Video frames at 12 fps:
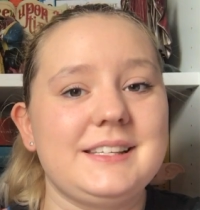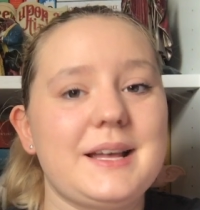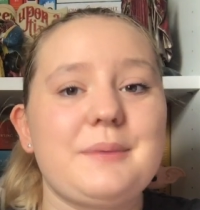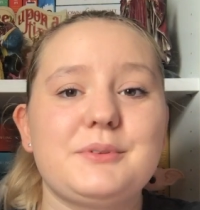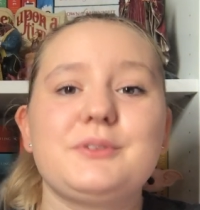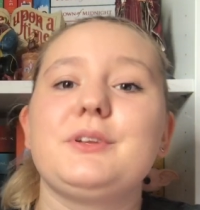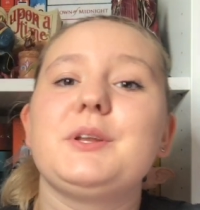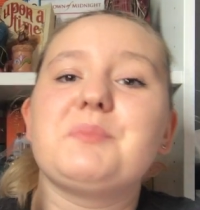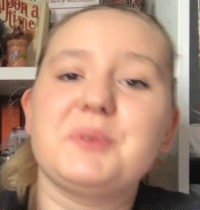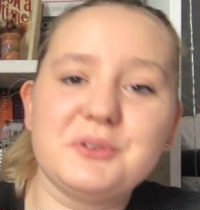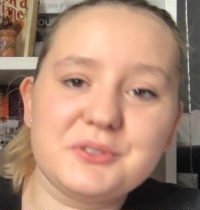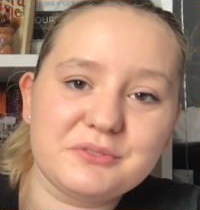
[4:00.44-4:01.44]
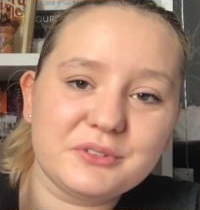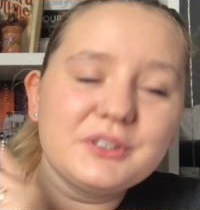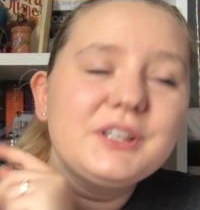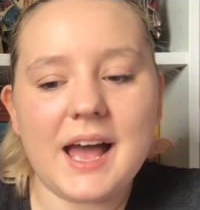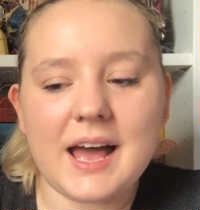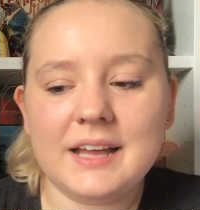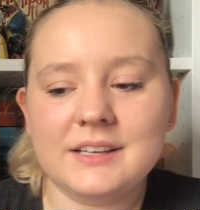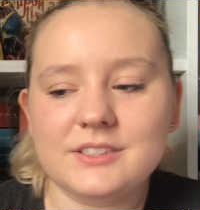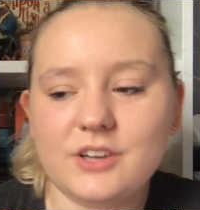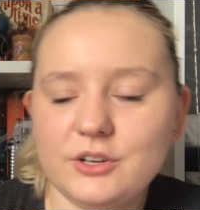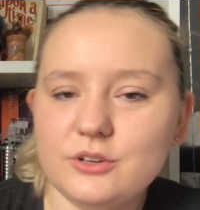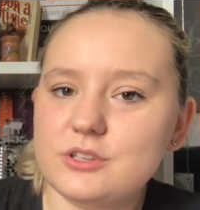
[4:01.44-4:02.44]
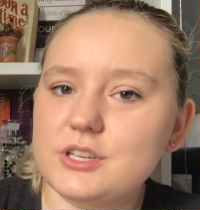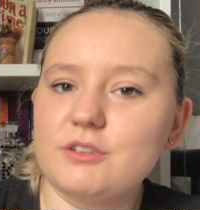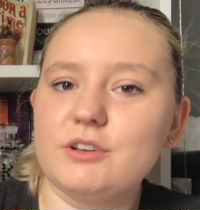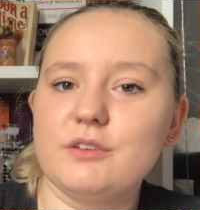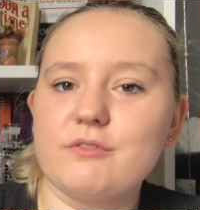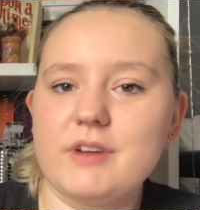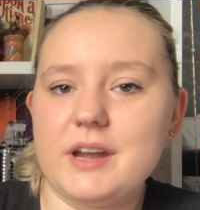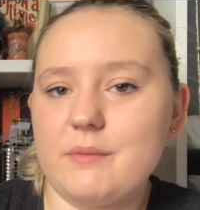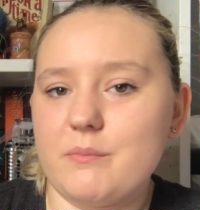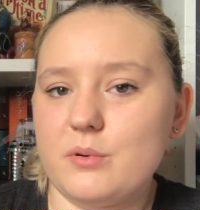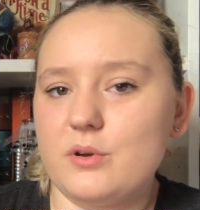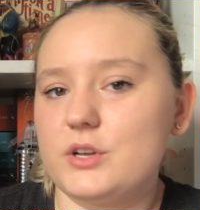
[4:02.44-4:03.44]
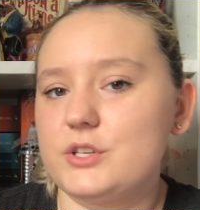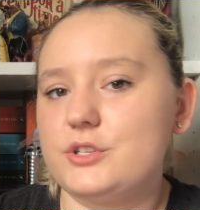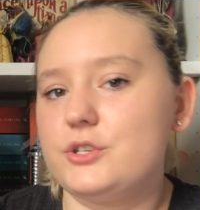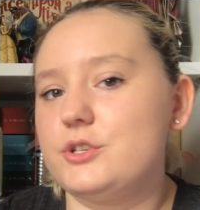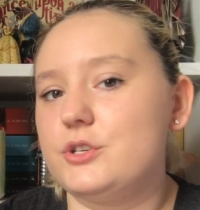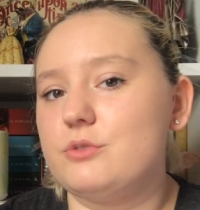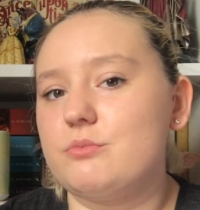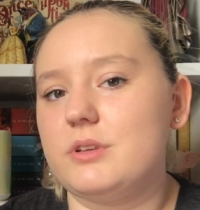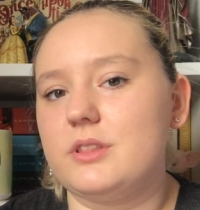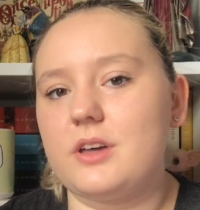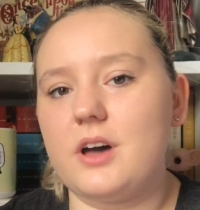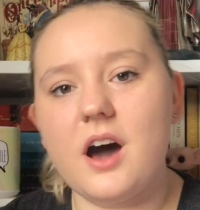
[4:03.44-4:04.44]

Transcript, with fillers: it's absolutely beautiful. And I also love reading books to do with